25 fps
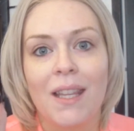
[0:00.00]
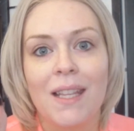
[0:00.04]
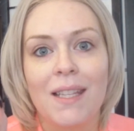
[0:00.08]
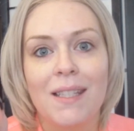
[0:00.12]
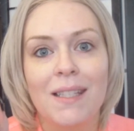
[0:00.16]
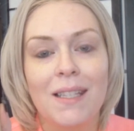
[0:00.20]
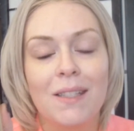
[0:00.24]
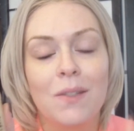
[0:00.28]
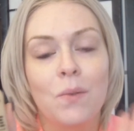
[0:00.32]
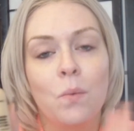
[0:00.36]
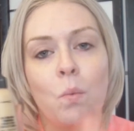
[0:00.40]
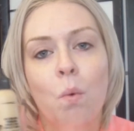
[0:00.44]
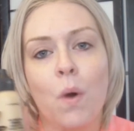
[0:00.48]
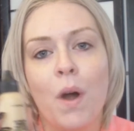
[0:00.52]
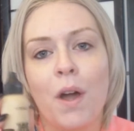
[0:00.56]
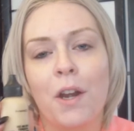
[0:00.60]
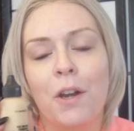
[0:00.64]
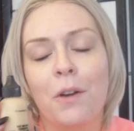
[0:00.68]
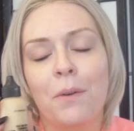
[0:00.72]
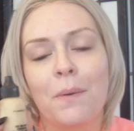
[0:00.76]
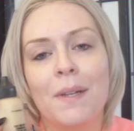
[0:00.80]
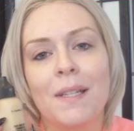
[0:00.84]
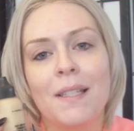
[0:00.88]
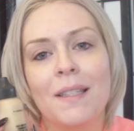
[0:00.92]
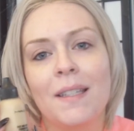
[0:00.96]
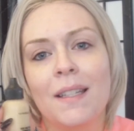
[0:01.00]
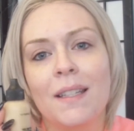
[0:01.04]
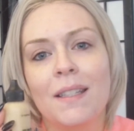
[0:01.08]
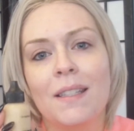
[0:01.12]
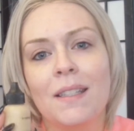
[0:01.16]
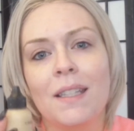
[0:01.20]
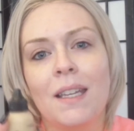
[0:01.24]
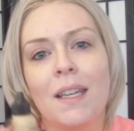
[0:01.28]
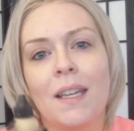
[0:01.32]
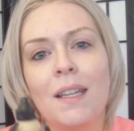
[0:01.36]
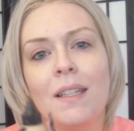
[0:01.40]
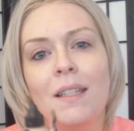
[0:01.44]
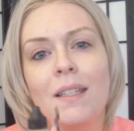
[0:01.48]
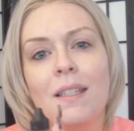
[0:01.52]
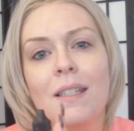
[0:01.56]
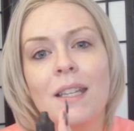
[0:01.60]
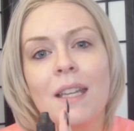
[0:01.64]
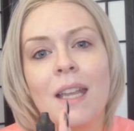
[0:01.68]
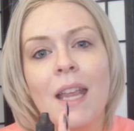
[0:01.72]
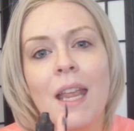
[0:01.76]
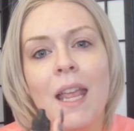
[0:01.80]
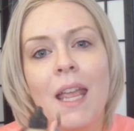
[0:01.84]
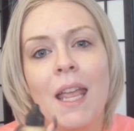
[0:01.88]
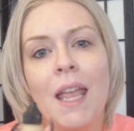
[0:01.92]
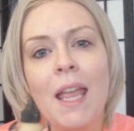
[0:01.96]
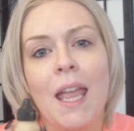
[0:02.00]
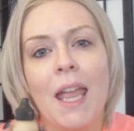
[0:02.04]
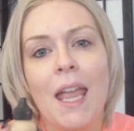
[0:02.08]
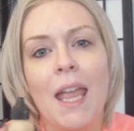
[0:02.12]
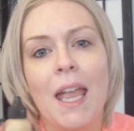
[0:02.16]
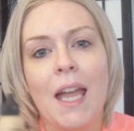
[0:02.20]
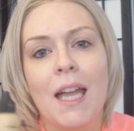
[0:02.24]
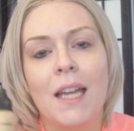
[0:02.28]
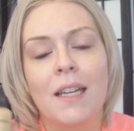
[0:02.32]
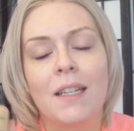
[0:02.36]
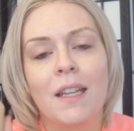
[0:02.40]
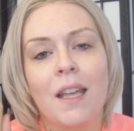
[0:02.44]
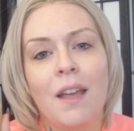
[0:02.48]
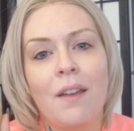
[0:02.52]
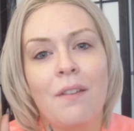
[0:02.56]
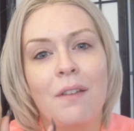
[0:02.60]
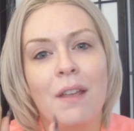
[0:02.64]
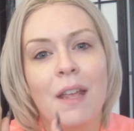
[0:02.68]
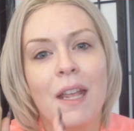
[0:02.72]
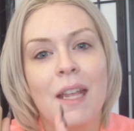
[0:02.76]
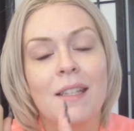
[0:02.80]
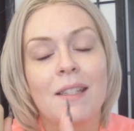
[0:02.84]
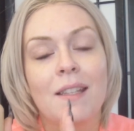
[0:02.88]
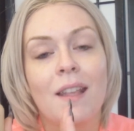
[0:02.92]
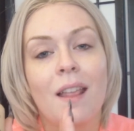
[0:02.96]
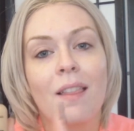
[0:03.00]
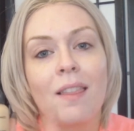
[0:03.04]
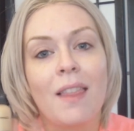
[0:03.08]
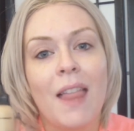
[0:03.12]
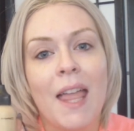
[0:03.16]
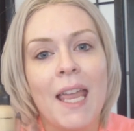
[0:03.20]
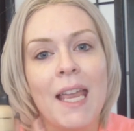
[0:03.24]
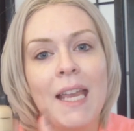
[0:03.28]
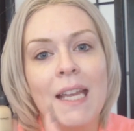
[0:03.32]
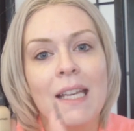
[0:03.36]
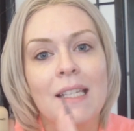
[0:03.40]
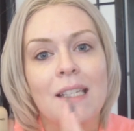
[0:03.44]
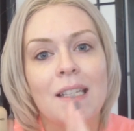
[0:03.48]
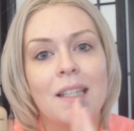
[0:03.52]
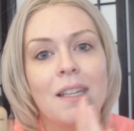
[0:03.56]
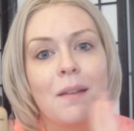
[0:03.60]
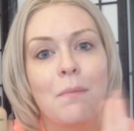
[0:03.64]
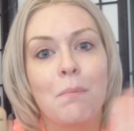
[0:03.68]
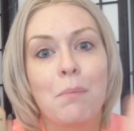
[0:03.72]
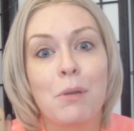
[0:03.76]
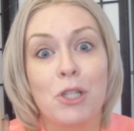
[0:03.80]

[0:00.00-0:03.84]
This is water resistant and it's light,